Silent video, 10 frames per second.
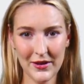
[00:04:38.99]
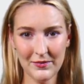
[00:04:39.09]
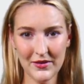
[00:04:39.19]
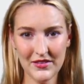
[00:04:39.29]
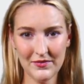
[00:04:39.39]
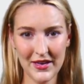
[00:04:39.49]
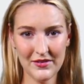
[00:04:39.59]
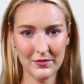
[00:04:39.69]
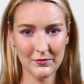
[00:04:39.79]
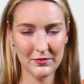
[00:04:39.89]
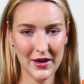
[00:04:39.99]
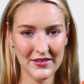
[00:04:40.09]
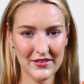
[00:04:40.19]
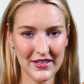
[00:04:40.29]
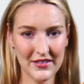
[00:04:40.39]
This advancement
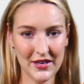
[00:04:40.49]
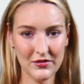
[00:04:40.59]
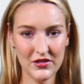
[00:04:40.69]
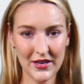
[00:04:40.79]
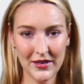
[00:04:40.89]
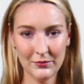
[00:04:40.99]
provides detailed genetic